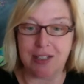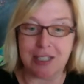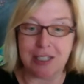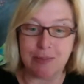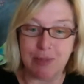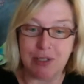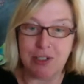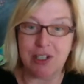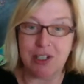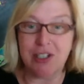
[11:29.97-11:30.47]

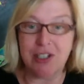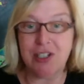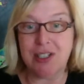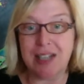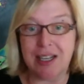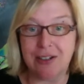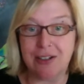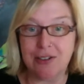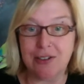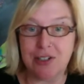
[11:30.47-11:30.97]
This magician
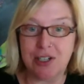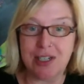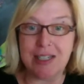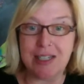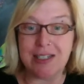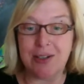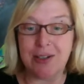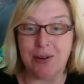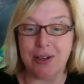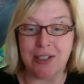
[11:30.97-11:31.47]
energy
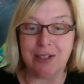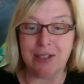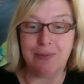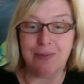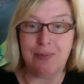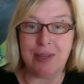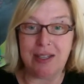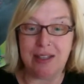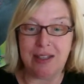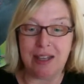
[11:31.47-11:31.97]
is going to
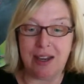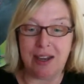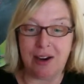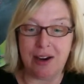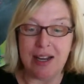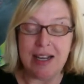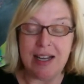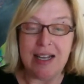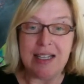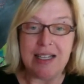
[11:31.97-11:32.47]
be
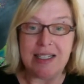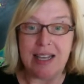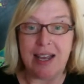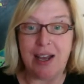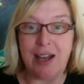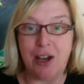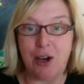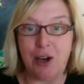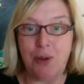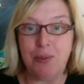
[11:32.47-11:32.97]
there to
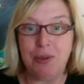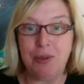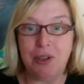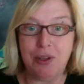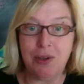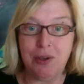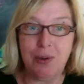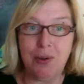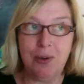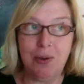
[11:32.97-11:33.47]
help
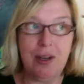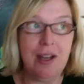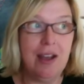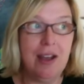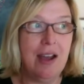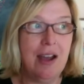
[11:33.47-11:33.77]
you